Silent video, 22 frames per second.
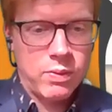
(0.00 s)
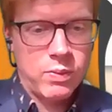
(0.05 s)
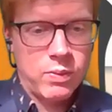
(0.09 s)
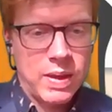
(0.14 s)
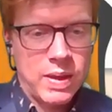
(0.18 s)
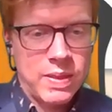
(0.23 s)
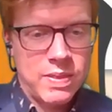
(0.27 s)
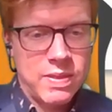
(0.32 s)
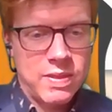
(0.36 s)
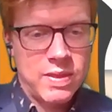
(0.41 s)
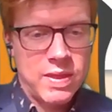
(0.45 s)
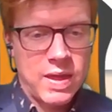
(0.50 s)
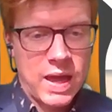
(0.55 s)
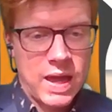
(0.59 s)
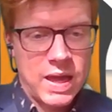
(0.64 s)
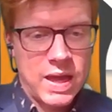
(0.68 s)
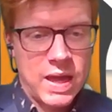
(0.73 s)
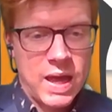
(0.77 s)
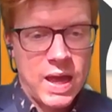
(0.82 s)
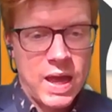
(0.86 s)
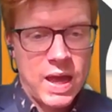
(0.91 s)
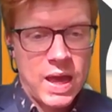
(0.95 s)
when
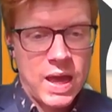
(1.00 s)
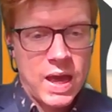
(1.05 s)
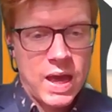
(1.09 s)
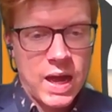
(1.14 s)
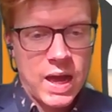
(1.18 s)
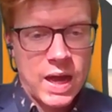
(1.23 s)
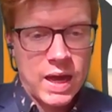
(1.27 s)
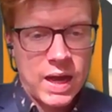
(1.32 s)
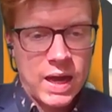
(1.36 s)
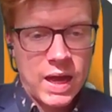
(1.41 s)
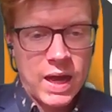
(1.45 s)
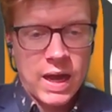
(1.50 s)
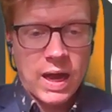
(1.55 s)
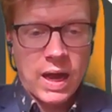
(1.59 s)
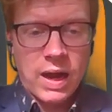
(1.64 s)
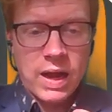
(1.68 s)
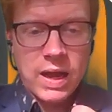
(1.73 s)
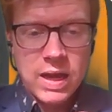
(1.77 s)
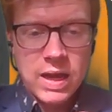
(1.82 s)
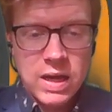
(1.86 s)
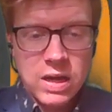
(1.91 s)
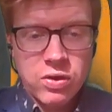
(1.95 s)
they
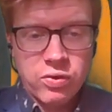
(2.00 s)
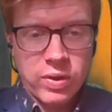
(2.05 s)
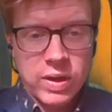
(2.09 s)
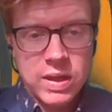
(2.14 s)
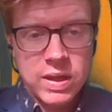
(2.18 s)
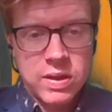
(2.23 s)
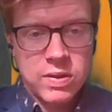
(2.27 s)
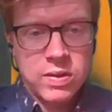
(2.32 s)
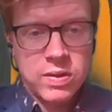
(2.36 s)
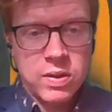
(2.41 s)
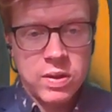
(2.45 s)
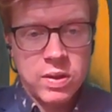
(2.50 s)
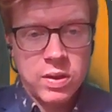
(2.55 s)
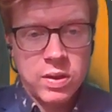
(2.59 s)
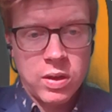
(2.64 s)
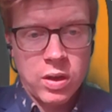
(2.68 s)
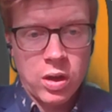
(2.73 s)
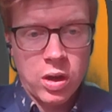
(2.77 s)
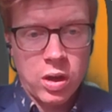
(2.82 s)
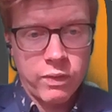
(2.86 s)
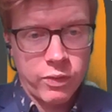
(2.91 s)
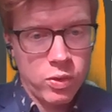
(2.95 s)
are increased
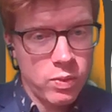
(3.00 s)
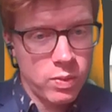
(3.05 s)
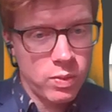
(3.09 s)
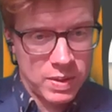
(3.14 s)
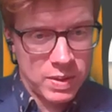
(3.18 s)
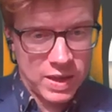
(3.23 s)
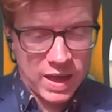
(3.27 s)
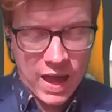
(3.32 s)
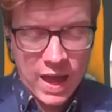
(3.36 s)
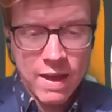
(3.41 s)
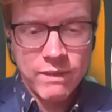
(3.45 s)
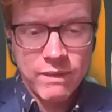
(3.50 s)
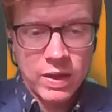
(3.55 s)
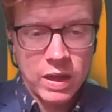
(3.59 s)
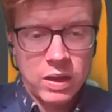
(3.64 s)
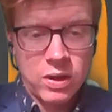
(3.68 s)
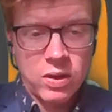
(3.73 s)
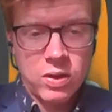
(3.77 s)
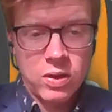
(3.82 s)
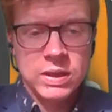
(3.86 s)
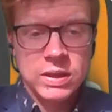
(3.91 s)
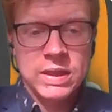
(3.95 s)
overall, when we have our
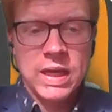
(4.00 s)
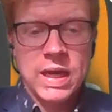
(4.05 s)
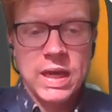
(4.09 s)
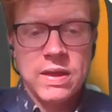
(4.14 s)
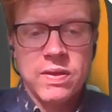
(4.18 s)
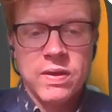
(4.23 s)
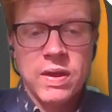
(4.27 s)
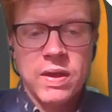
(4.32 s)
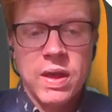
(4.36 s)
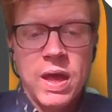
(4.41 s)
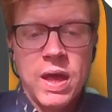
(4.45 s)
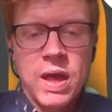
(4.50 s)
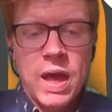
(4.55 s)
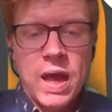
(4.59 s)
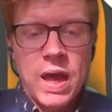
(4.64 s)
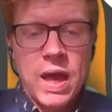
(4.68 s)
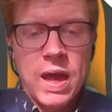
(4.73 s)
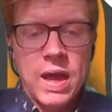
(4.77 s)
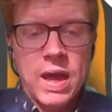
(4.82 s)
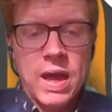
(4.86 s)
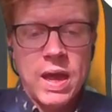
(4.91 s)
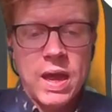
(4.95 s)
long days,
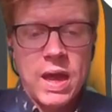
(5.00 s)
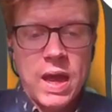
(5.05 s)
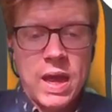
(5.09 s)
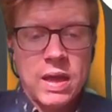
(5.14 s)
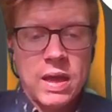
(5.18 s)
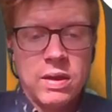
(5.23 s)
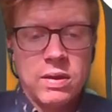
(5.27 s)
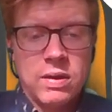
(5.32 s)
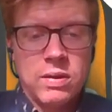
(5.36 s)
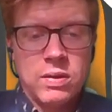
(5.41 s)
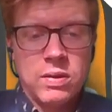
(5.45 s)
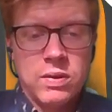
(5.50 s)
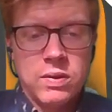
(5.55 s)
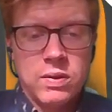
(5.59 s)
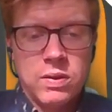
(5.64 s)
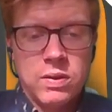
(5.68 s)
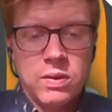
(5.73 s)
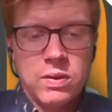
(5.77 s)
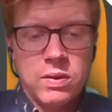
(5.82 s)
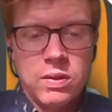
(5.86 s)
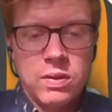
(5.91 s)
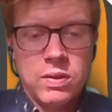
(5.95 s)
and
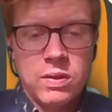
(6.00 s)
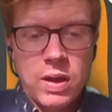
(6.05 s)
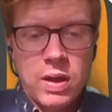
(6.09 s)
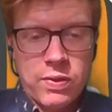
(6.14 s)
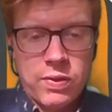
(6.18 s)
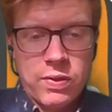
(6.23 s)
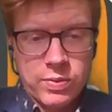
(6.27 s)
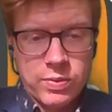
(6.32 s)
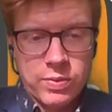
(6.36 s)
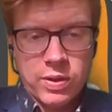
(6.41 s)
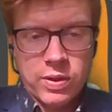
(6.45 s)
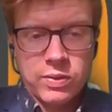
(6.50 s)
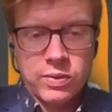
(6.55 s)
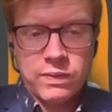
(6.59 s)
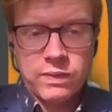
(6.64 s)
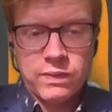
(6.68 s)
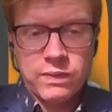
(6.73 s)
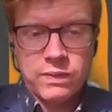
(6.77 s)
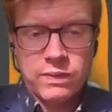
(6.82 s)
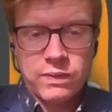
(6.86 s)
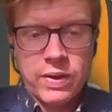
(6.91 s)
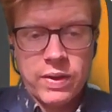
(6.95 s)
as a result,
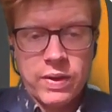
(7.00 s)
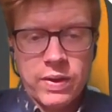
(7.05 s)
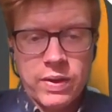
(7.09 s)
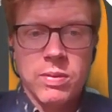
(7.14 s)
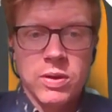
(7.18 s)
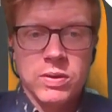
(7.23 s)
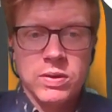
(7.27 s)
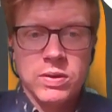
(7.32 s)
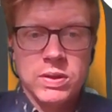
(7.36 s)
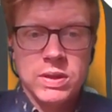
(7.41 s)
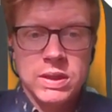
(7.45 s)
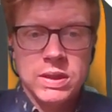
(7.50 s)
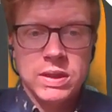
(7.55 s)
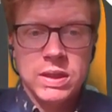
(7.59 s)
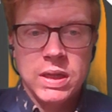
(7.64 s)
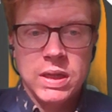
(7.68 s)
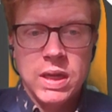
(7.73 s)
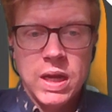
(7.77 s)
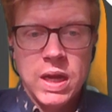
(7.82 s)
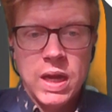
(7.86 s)
flowering is promoted